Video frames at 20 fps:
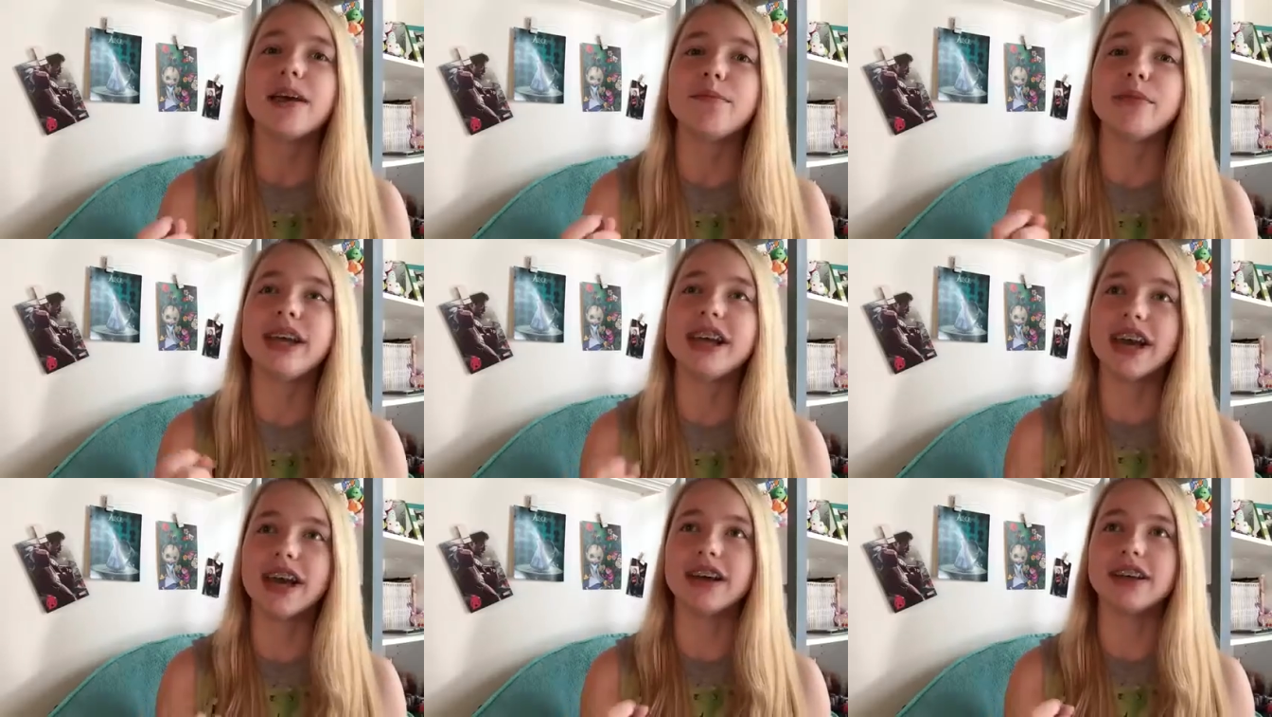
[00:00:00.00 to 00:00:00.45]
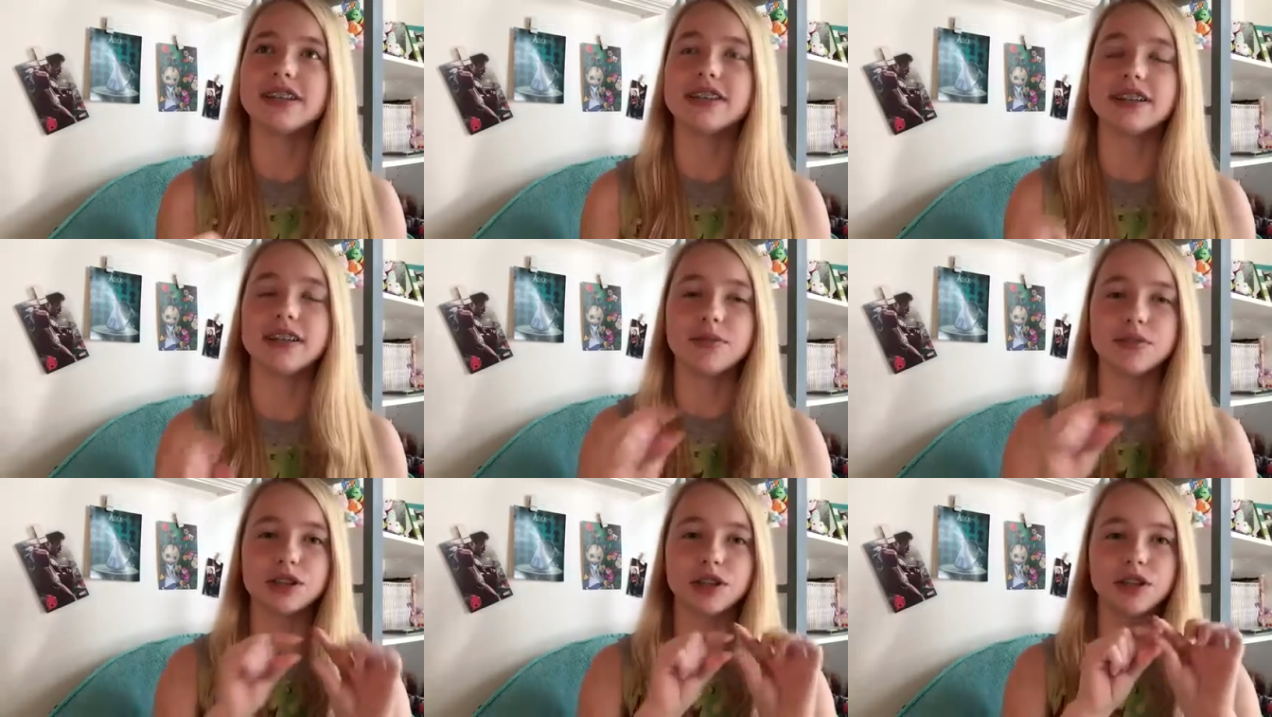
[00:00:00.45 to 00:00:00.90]
because
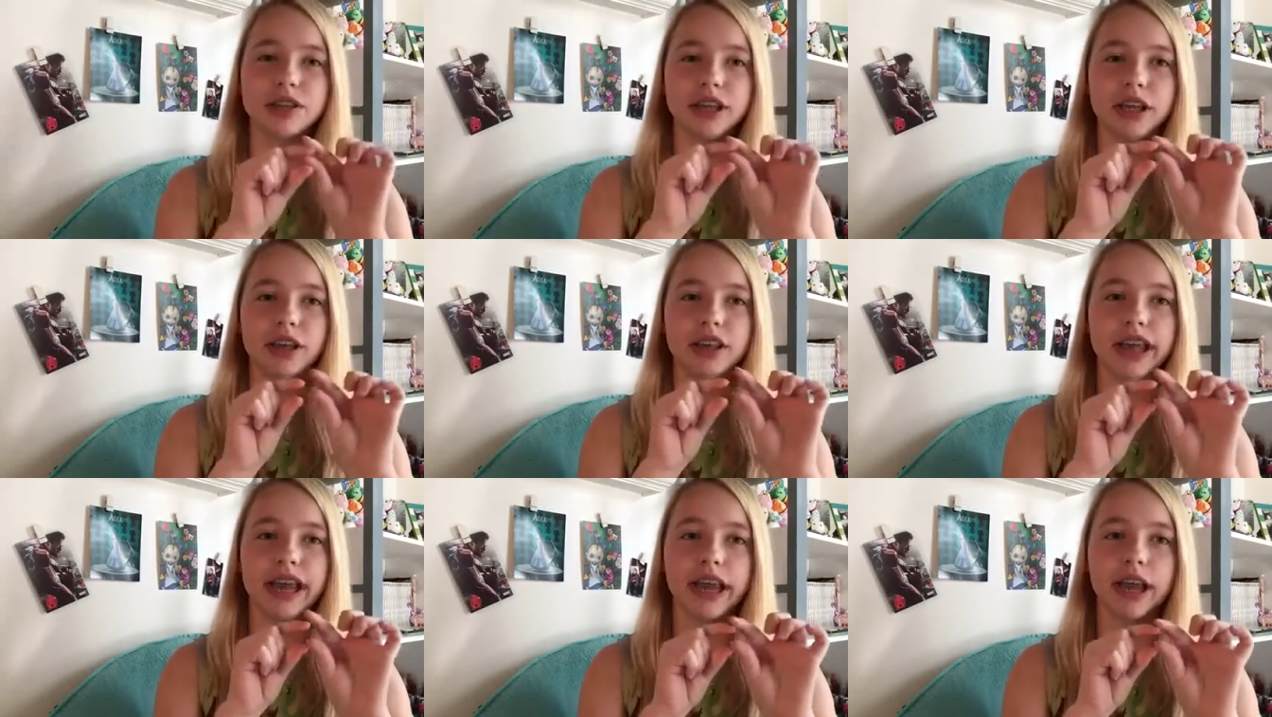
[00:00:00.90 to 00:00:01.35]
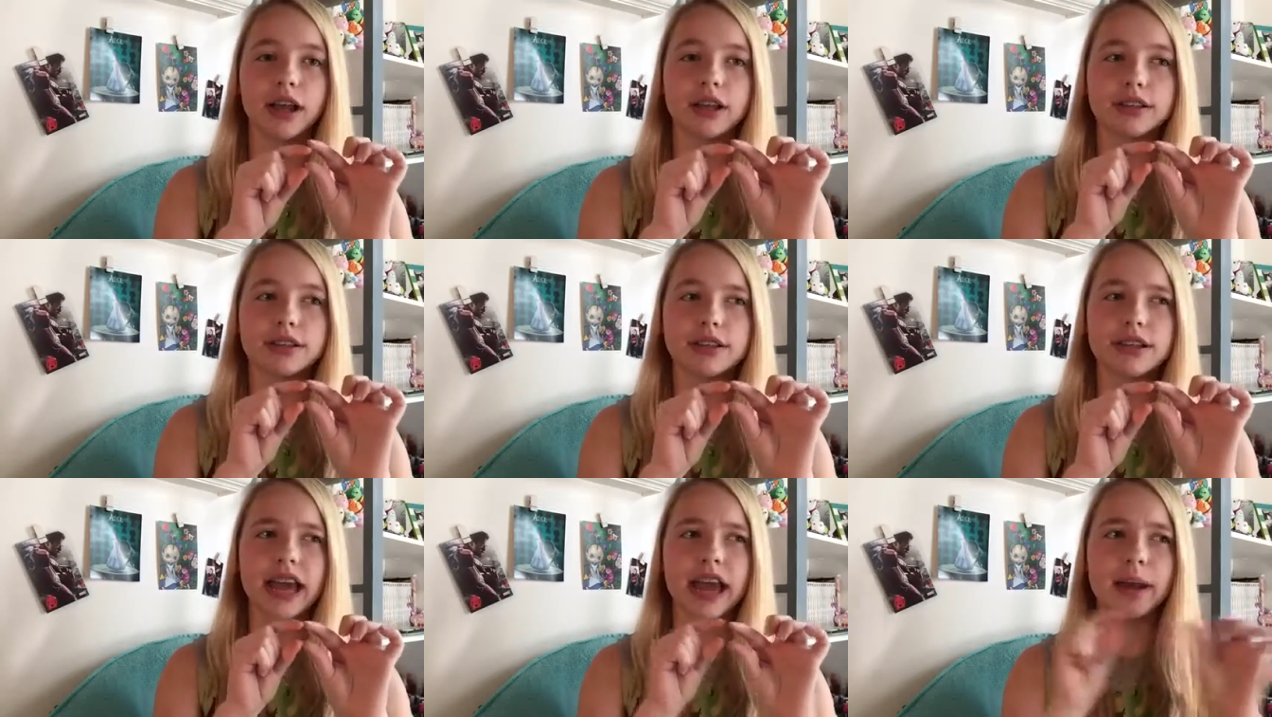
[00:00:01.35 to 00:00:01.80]
it was only like
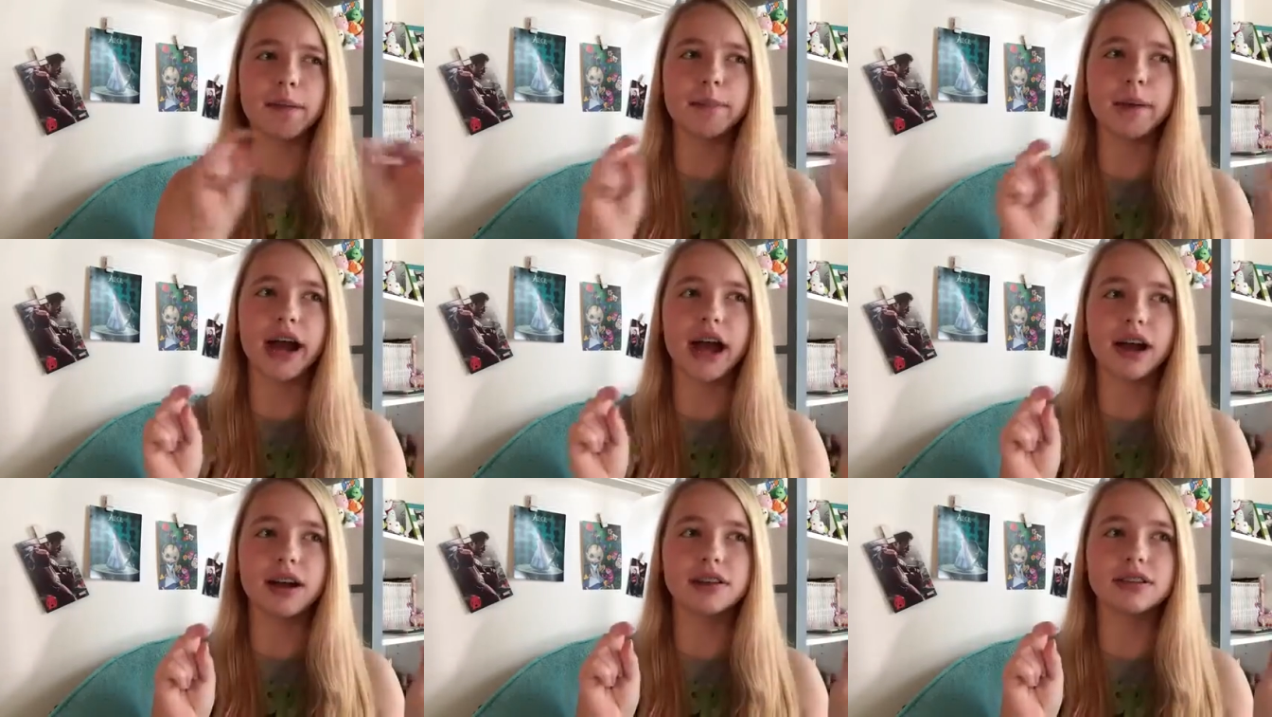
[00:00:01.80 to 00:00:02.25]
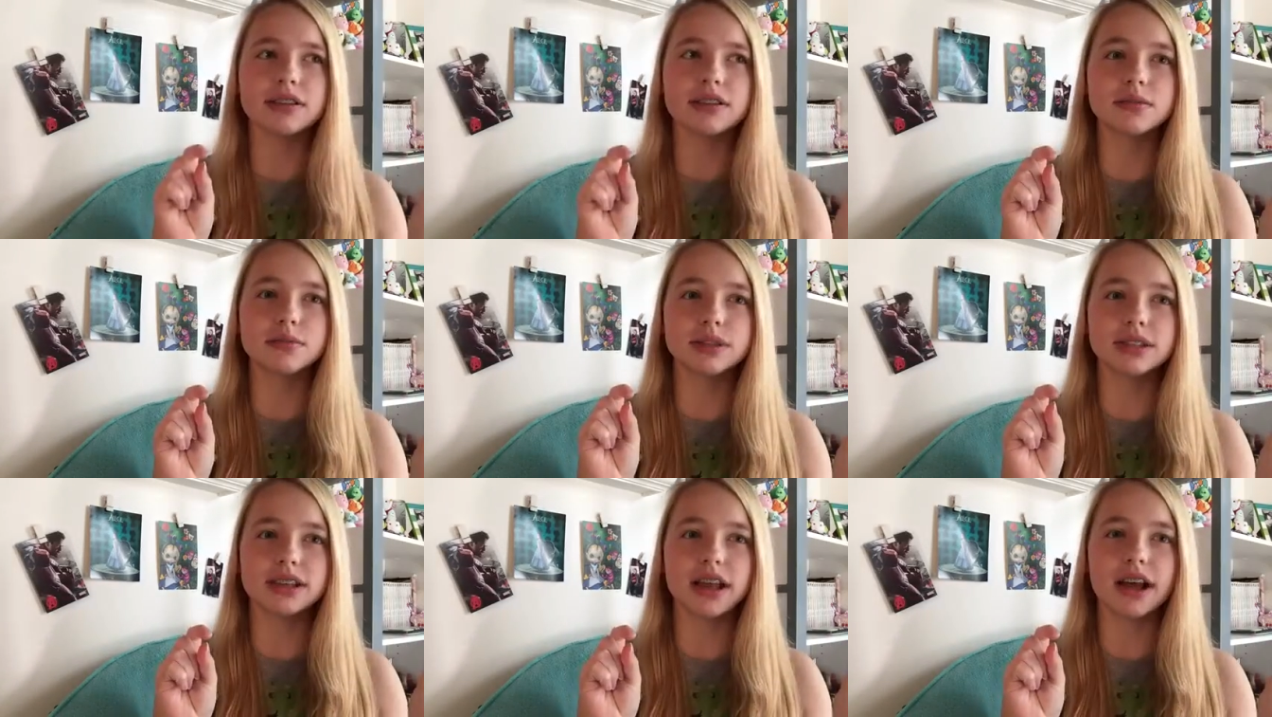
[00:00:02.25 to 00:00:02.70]
ten
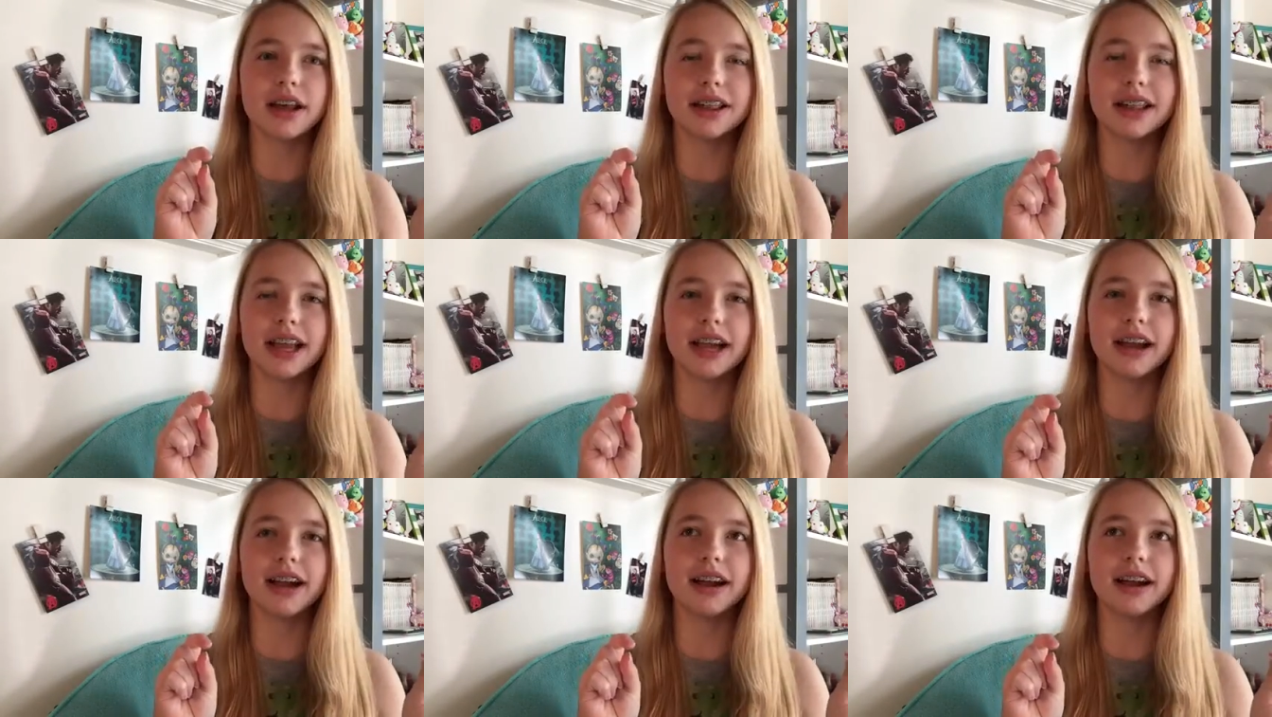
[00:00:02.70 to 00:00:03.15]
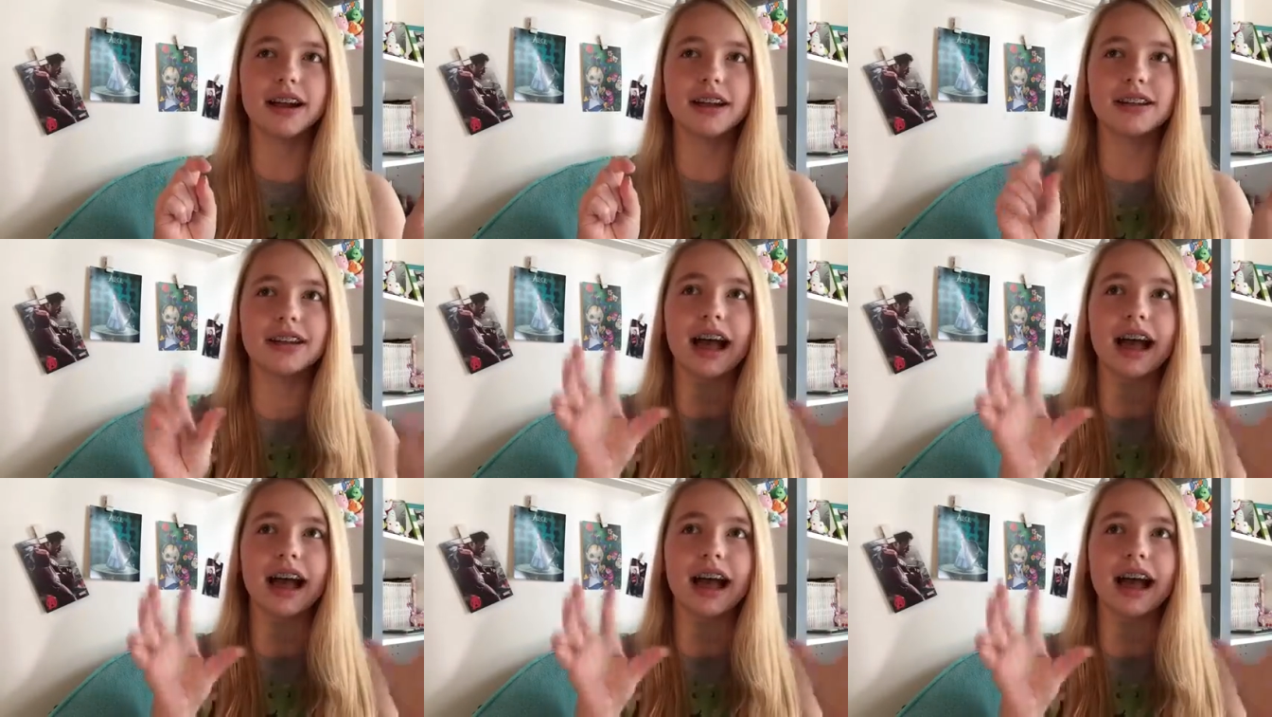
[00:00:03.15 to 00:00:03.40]
pounds was on there,